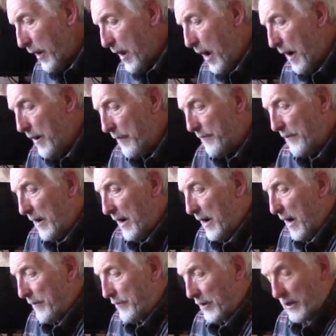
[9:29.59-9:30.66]
of
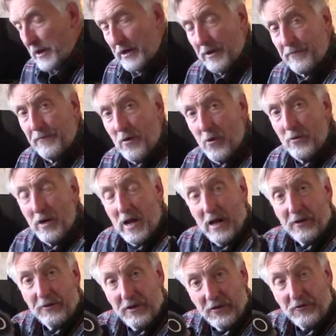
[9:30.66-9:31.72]
the Gigaphone.
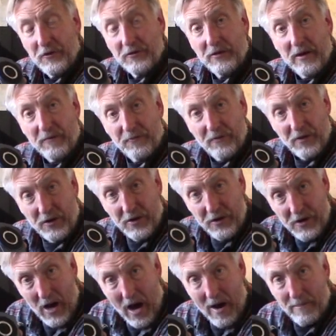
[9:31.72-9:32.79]
This is a
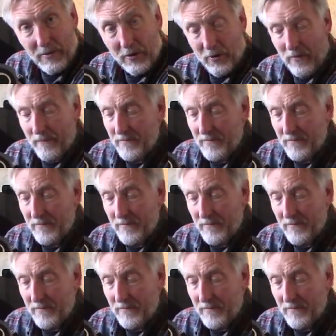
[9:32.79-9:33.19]
phenomenal